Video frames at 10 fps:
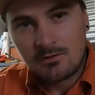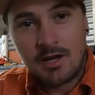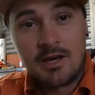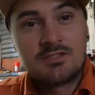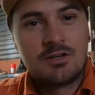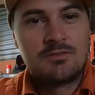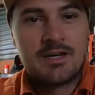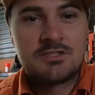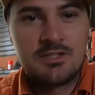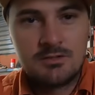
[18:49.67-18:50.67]
Righto, so I've
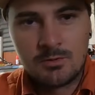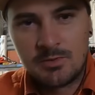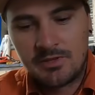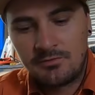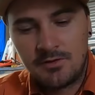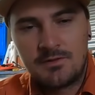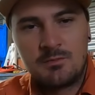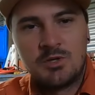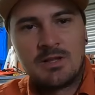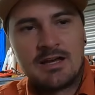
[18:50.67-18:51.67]
actually gone with a
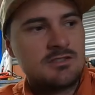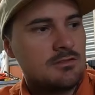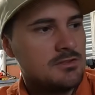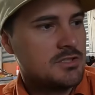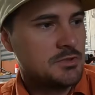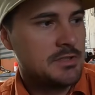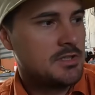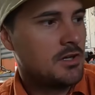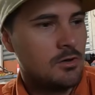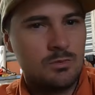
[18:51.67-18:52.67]
50mm axle on this
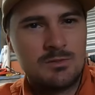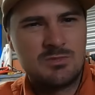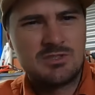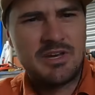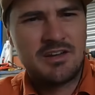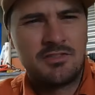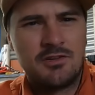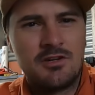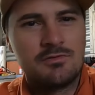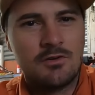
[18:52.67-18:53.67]
one. The old one was about a
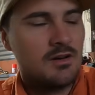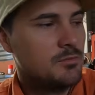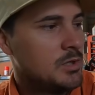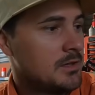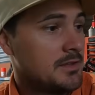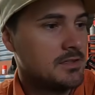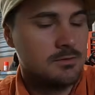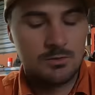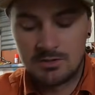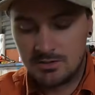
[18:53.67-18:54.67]
35mm, I
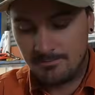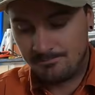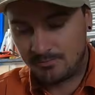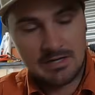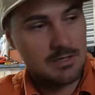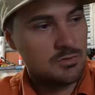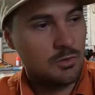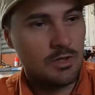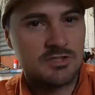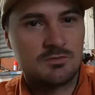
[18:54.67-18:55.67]
think it was.
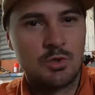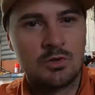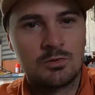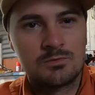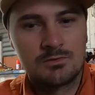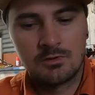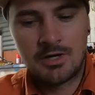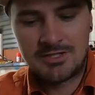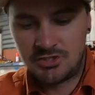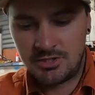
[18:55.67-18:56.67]
Quite small,
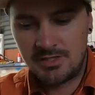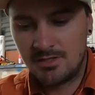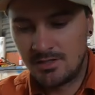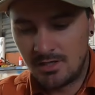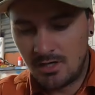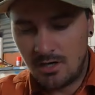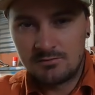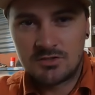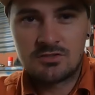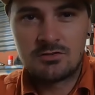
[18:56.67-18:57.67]
light duty.
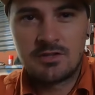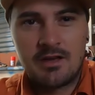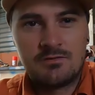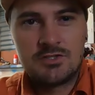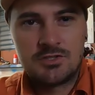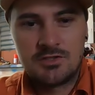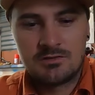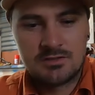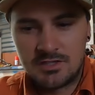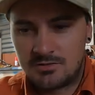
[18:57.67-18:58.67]
Just going heavy
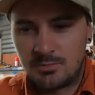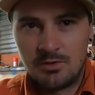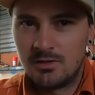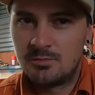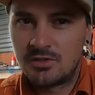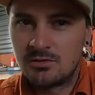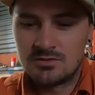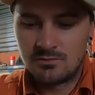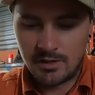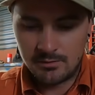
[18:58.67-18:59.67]
duty on this purely
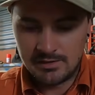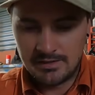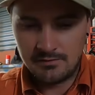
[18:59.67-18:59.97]
because of where we